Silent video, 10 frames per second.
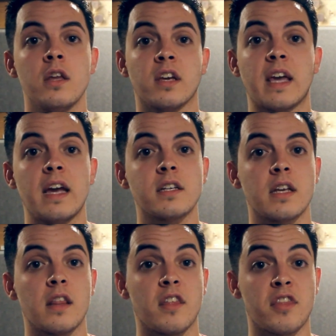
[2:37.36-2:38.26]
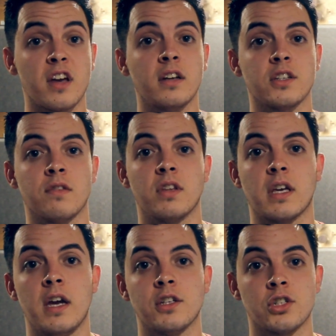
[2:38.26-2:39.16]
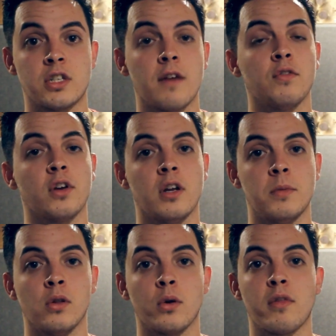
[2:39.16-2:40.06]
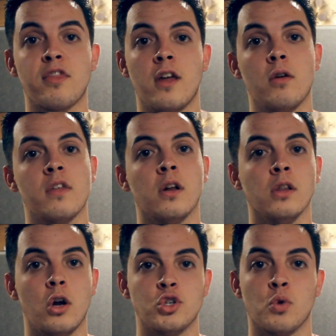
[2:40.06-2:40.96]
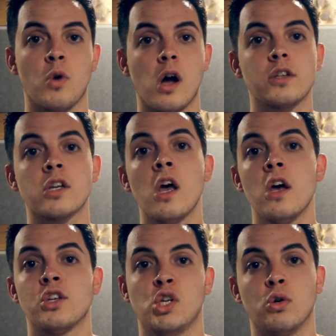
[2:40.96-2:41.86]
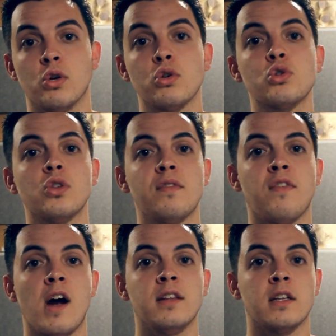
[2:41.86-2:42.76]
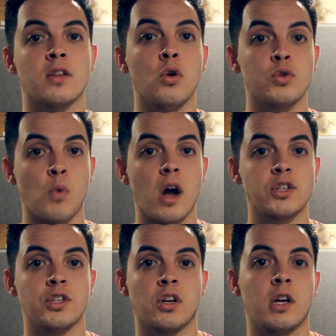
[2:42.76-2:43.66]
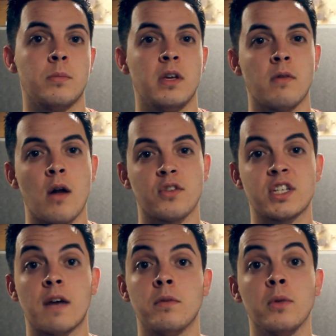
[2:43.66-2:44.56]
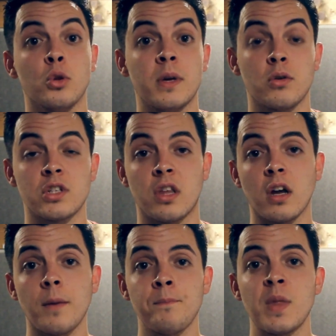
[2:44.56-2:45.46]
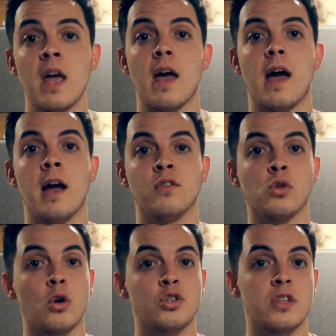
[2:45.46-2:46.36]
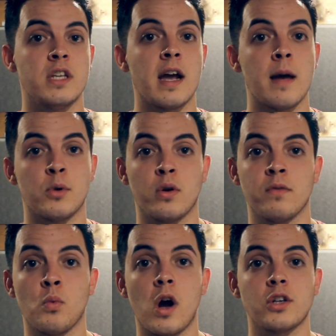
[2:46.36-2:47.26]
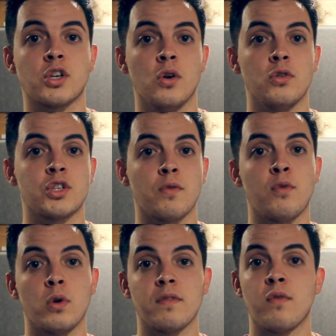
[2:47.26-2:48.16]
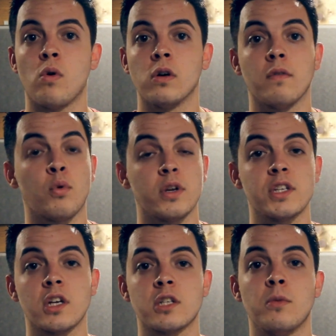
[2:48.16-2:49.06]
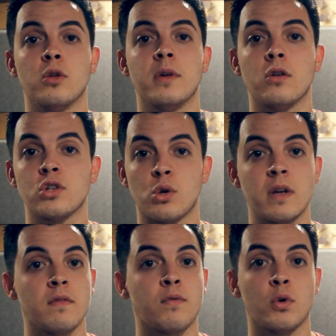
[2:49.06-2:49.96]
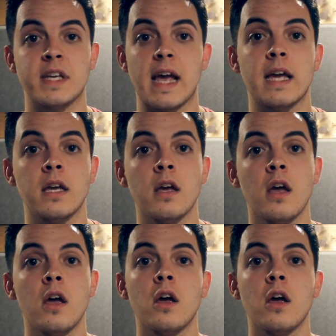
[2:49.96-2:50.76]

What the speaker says: the thickness of the case is definitely going to be a little thinner than a larger watch. So you'll usually find that those watches are going to be around 7 millimeters thick. And the larger the diameter of the watch goes, so 44 or 46 millimeters or even 48,